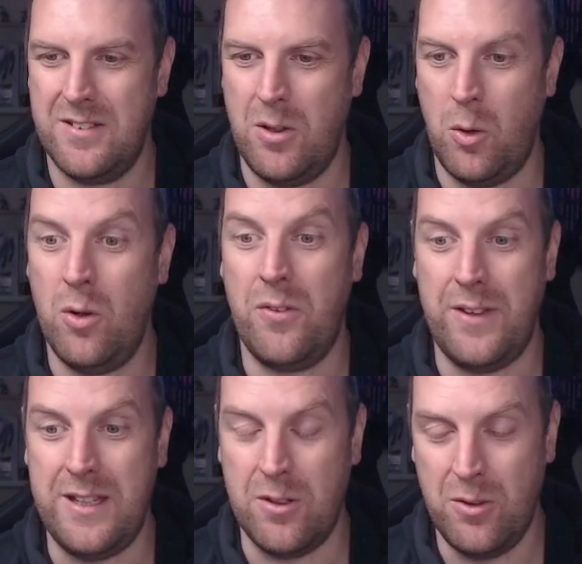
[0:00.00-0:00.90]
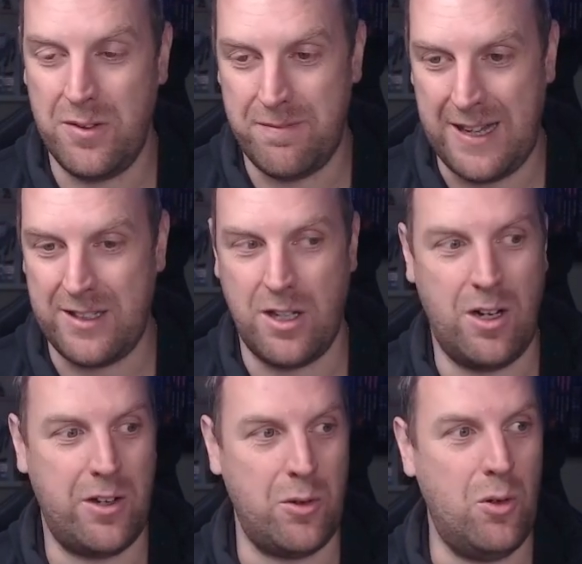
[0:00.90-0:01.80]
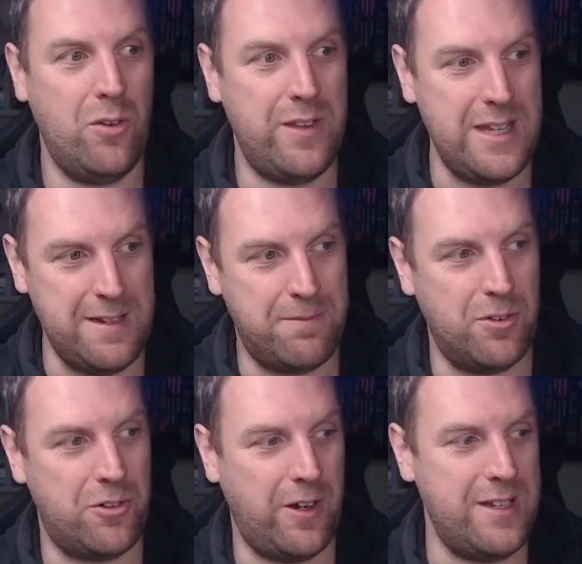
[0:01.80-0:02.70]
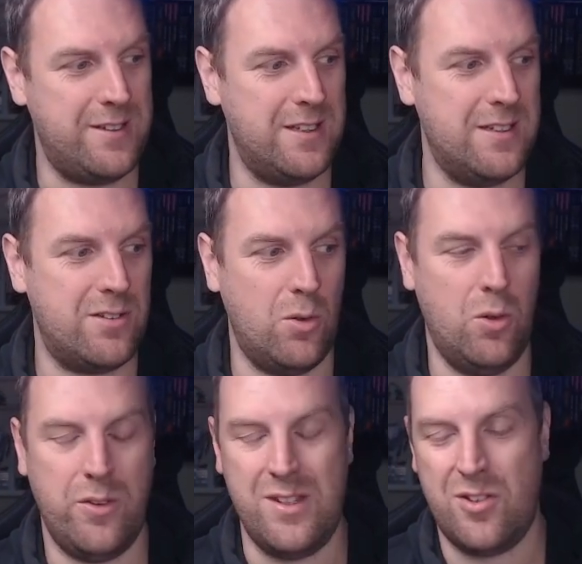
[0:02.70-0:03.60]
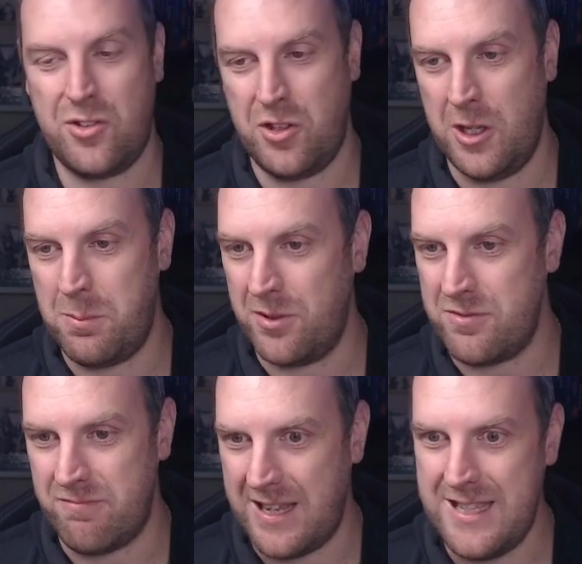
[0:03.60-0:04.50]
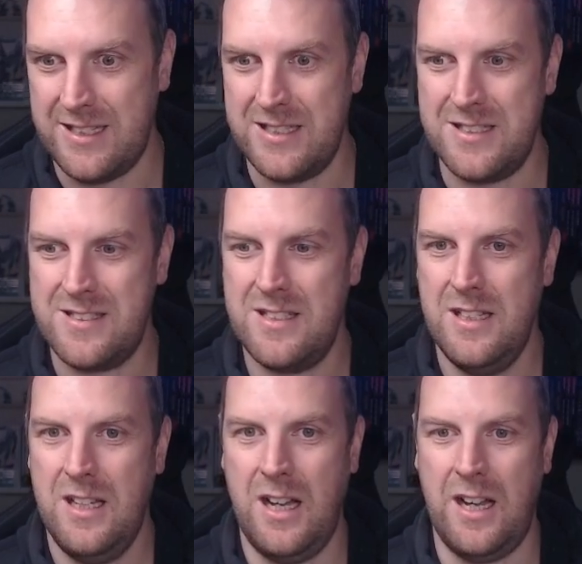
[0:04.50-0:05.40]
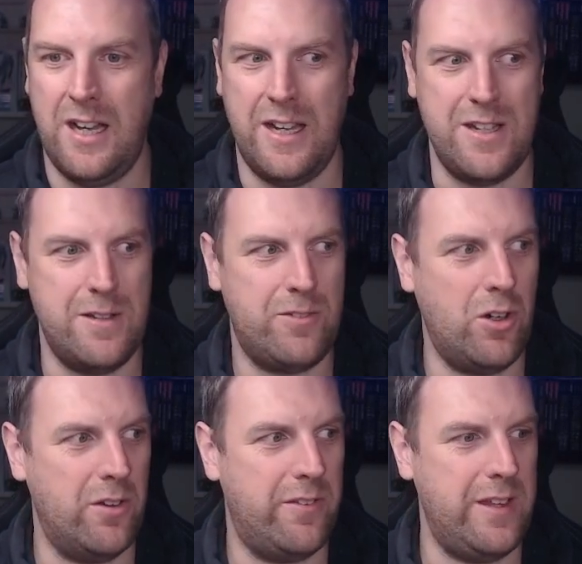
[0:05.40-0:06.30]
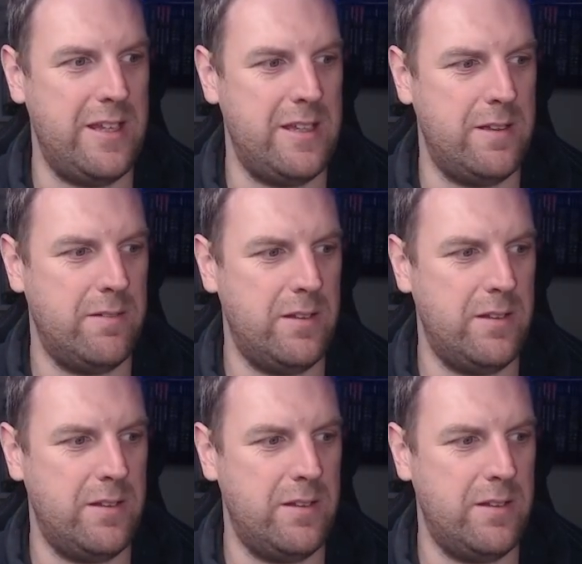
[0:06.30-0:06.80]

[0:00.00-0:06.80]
all the Vanguard, all the Infiltrators, all the Cerberus Raiders. You've got the